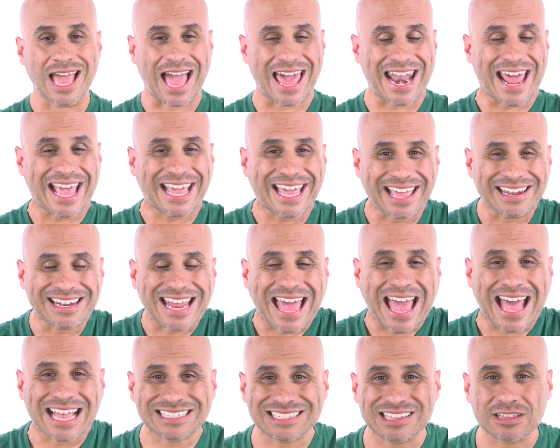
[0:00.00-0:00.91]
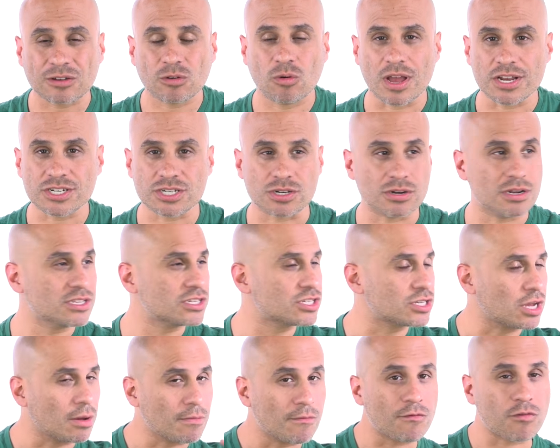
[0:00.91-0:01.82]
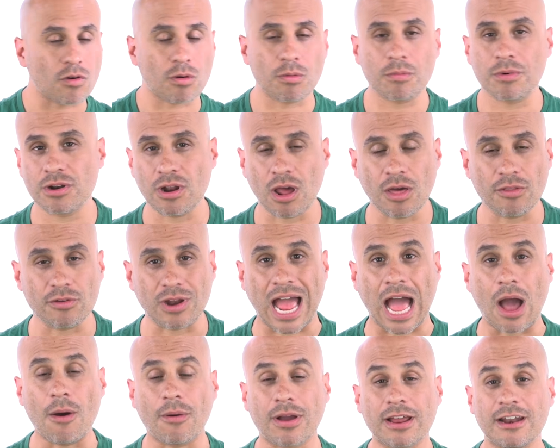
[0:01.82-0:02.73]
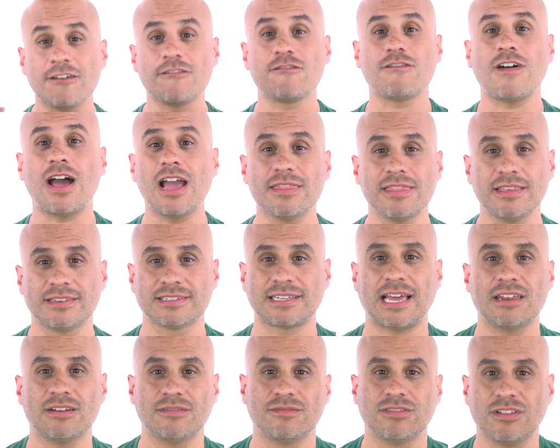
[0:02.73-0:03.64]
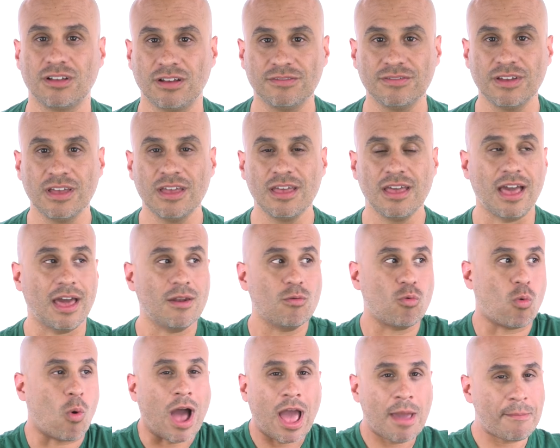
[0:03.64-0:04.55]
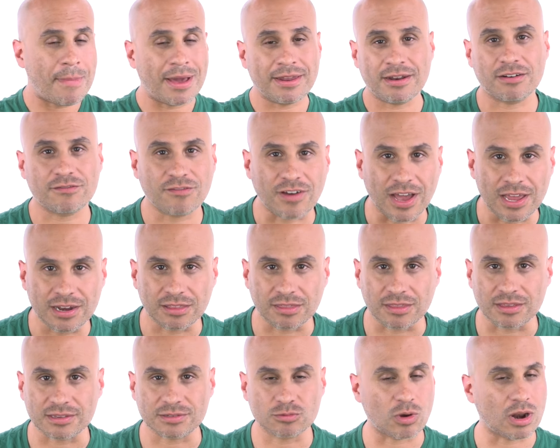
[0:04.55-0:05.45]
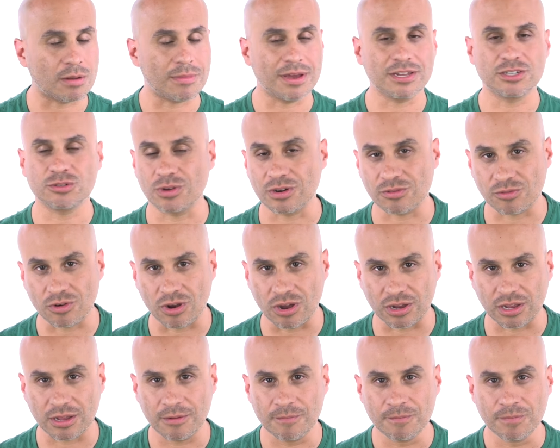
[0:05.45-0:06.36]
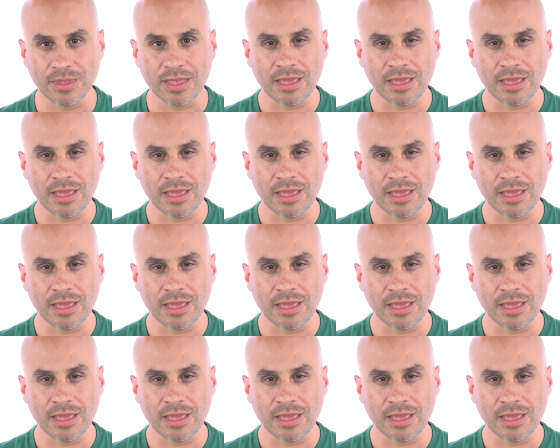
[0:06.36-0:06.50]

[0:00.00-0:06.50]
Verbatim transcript: and I get asked the question in some form or another how can I find this kind of love, and why am I not finding this? What am I doing wrong?